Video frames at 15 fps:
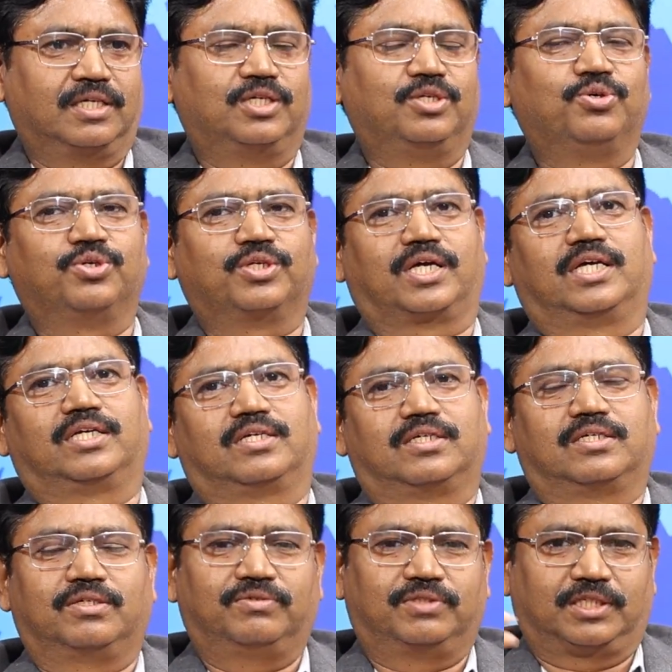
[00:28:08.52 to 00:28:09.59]
These use
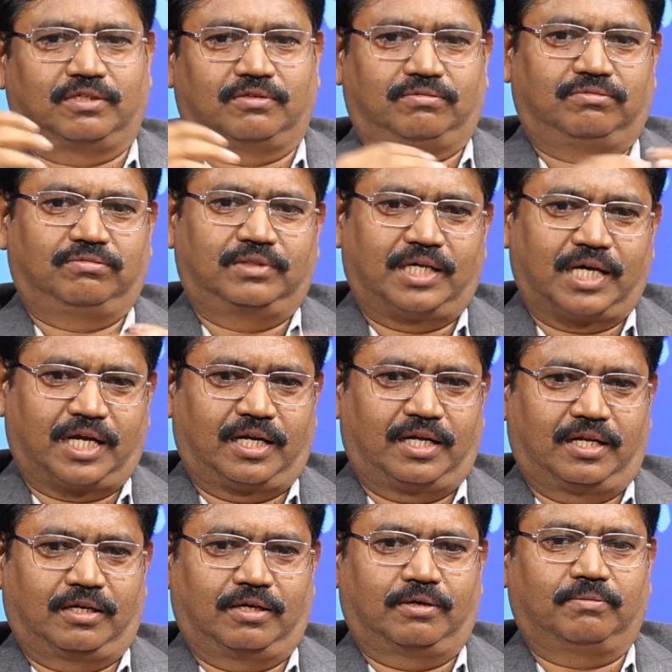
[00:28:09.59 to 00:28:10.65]
cases which have
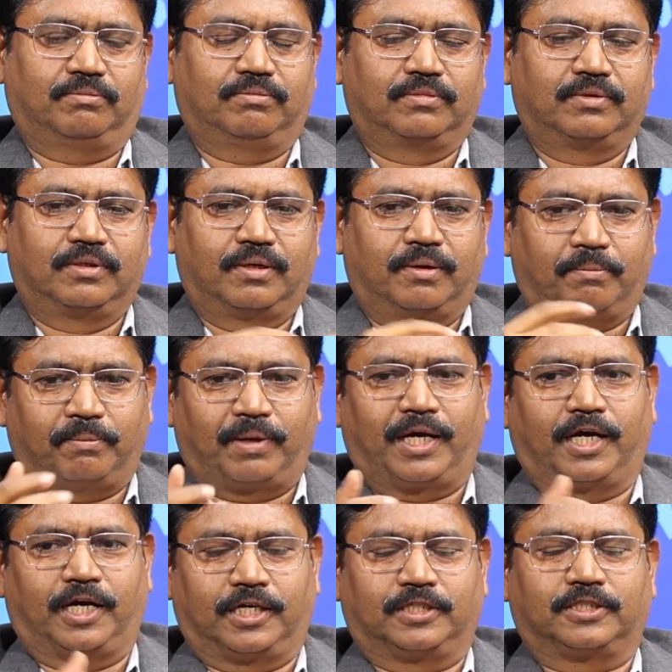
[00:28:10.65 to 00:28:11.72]
done by
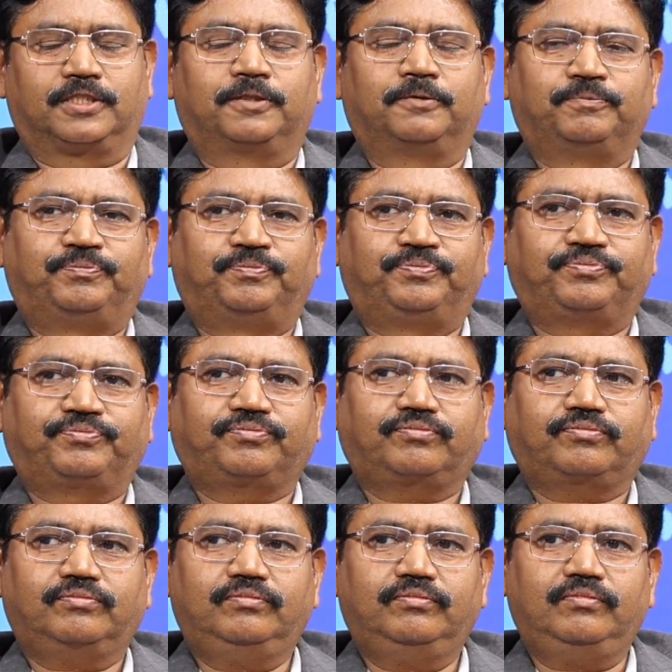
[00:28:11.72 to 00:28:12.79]
us
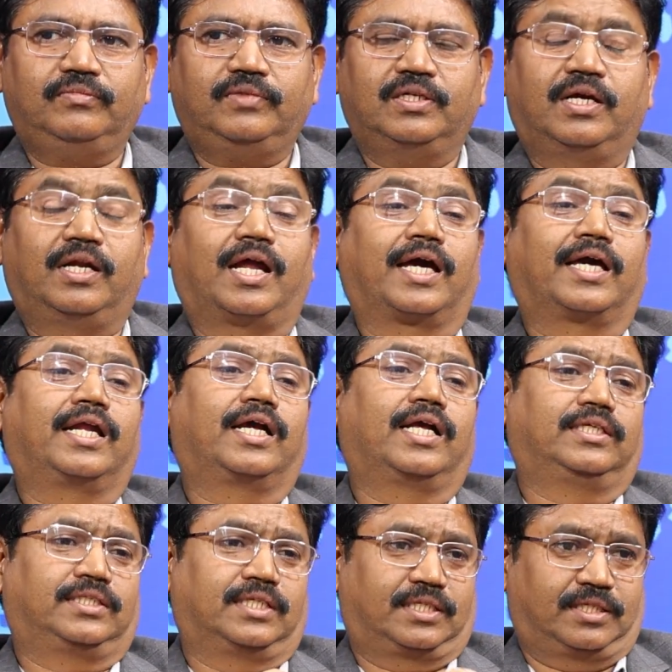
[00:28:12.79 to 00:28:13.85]
in
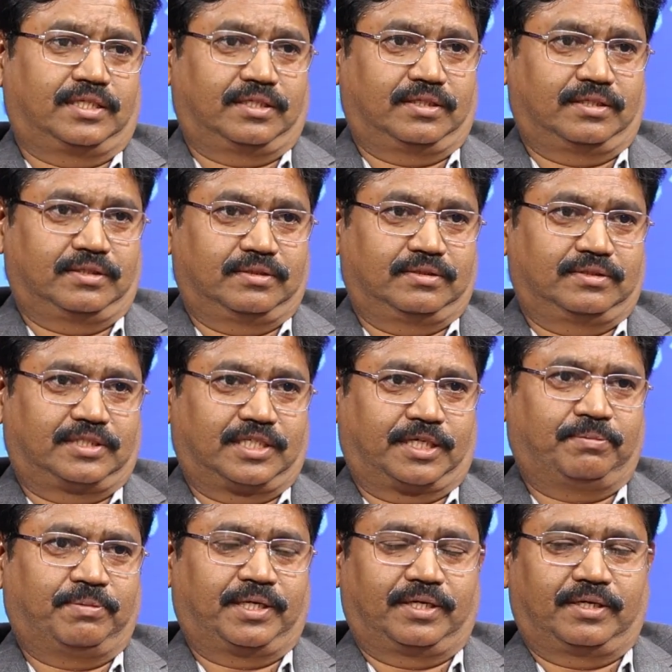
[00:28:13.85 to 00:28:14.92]
agriculture
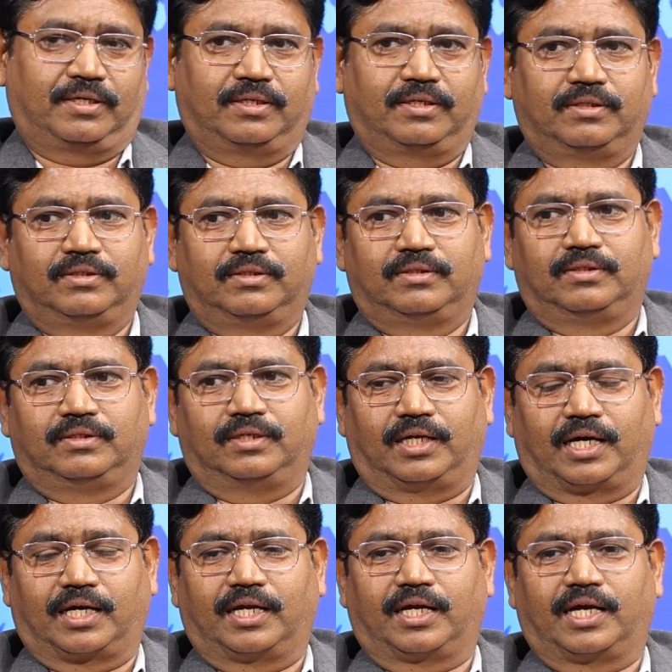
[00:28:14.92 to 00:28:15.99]
segment. In
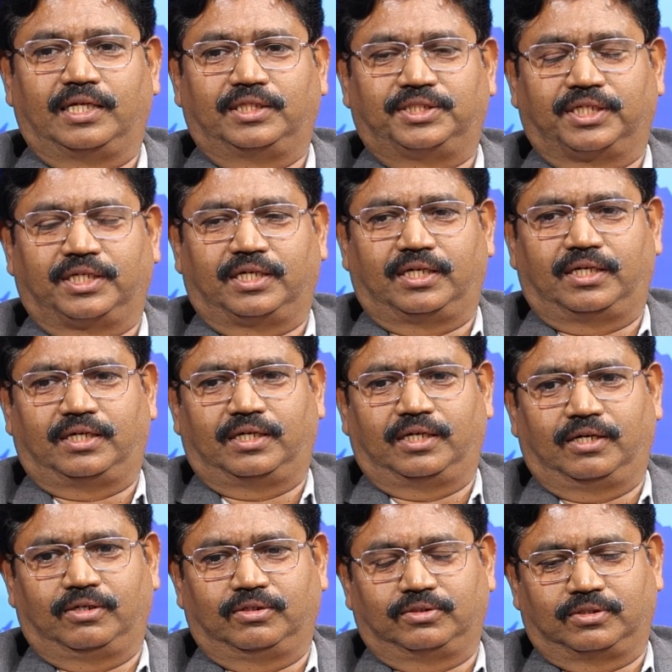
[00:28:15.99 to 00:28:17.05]

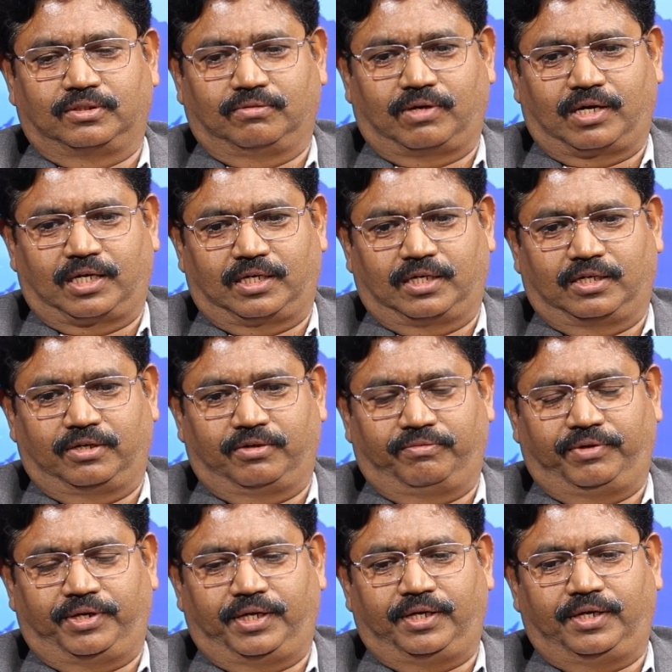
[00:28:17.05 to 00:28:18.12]
agriculture, so what
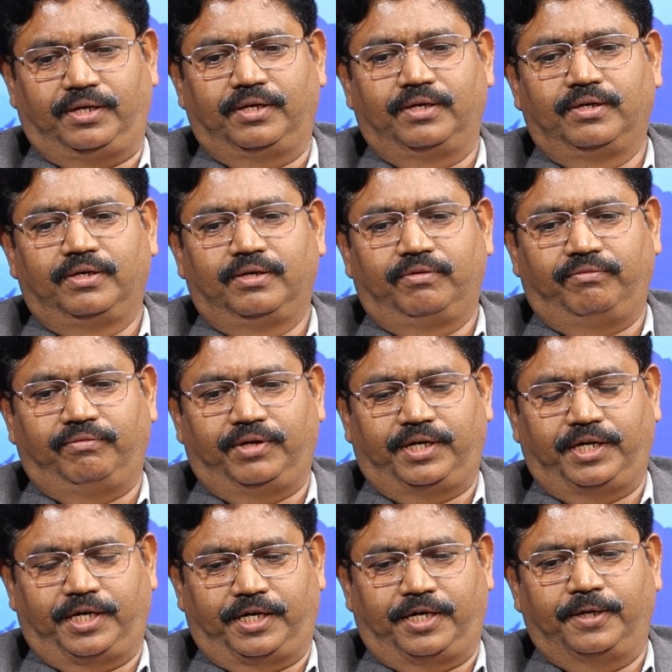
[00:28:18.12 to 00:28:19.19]
we
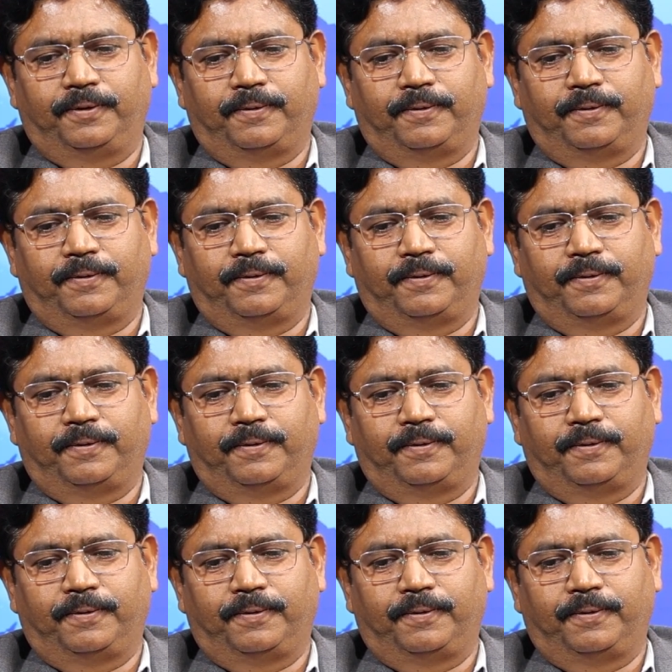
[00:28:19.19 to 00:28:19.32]
did.